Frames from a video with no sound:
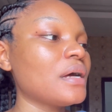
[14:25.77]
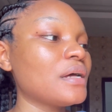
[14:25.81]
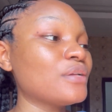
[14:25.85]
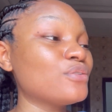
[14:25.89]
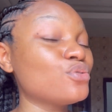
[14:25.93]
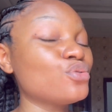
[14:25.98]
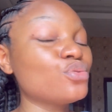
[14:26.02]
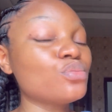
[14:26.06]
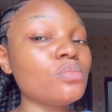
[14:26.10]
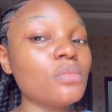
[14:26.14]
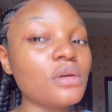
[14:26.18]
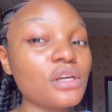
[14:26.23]

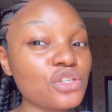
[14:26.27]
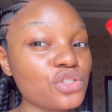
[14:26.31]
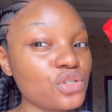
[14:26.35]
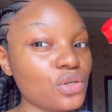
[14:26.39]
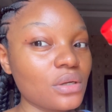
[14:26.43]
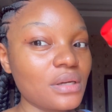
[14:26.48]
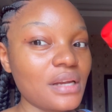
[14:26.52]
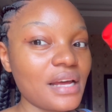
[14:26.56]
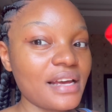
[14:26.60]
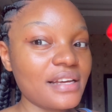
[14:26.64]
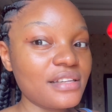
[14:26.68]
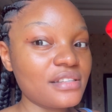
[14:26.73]
to make sure
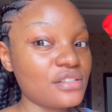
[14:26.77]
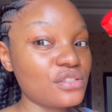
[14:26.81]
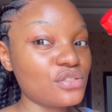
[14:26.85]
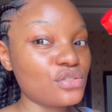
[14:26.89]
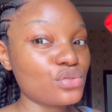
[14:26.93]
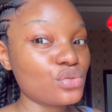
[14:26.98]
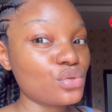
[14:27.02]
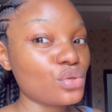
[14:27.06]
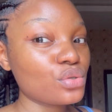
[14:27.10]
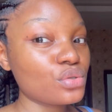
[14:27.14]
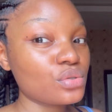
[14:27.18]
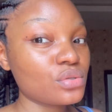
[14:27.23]
that it
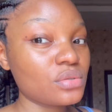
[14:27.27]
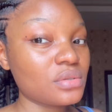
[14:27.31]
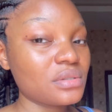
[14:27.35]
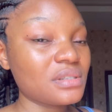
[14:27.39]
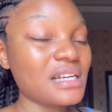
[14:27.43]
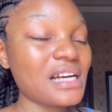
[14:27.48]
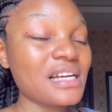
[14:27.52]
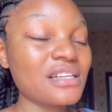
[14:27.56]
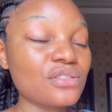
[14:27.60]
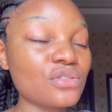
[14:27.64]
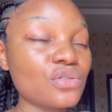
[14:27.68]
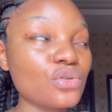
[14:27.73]

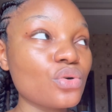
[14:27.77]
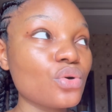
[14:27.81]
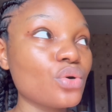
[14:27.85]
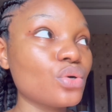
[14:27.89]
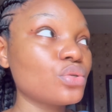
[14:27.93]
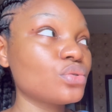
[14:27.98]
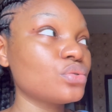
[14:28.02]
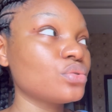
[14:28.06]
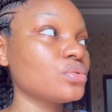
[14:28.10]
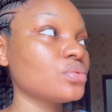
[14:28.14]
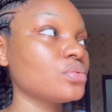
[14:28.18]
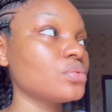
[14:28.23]
hasn't
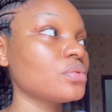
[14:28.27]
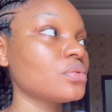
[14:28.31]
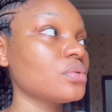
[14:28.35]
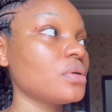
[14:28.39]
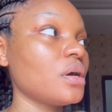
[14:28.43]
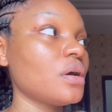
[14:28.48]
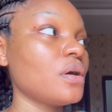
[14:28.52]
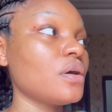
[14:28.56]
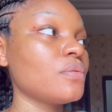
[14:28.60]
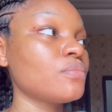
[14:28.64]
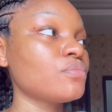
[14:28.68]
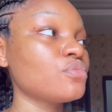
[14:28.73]

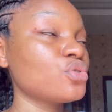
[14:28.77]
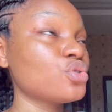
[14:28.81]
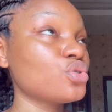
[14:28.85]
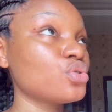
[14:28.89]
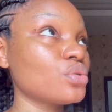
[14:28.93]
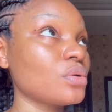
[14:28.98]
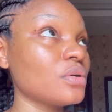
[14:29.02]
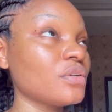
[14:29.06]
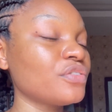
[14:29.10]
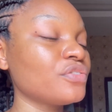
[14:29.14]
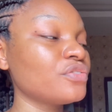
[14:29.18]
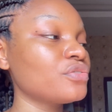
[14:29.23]
gone
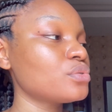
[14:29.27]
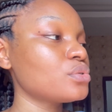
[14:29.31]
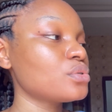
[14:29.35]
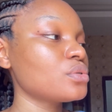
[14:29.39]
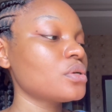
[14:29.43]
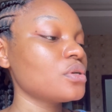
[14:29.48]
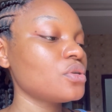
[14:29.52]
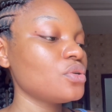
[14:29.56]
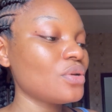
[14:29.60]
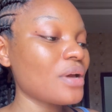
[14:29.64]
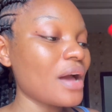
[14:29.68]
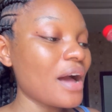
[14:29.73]
soft.
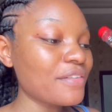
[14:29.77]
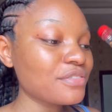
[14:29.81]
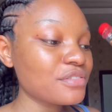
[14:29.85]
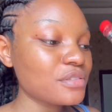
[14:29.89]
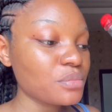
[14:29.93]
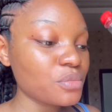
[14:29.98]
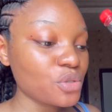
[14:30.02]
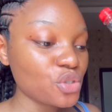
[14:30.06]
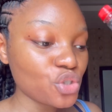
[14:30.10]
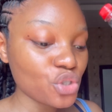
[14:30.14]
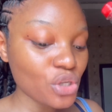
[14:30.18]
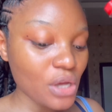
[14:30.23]
You have to
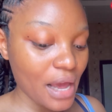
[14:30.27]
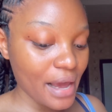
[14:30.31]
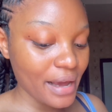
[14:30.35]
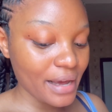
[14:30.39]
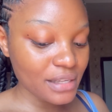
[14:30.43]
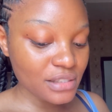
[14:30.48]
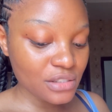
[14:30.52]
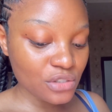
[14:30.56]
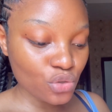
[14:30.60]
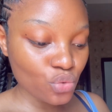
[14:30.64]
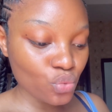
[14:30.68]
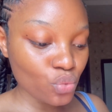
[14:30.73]
make sure you are
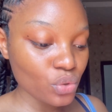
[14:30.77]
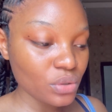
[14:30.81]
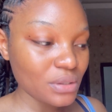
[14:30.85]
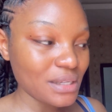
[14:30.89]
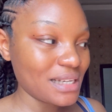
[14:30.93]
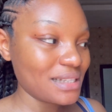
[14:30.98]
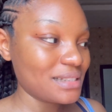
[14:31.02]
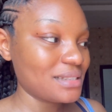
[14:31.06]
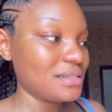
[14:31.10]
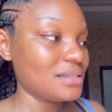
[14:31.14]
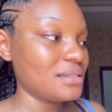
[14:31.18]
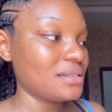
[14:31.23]
getting the one
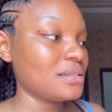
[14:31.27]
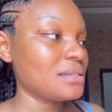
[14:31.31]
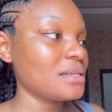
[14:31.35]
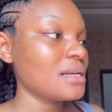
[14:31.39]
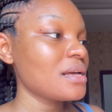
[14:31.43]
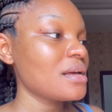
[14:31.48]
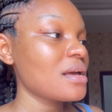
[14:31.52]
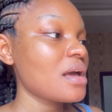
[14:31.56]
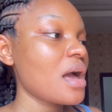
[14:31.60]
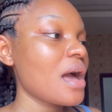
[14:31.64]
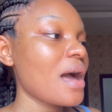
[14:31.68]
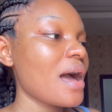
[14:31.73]
that is
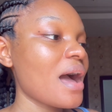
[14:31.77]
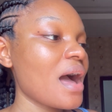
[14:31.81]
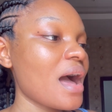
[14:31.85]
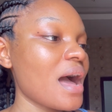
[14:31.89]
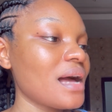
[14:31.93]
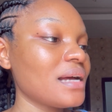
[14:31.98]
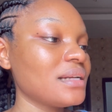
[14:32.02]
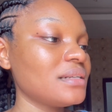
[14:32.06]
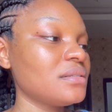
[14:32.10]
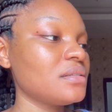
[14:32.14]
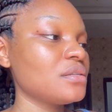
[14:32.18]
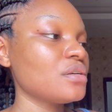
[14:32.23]

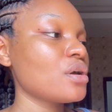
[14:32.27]
hard.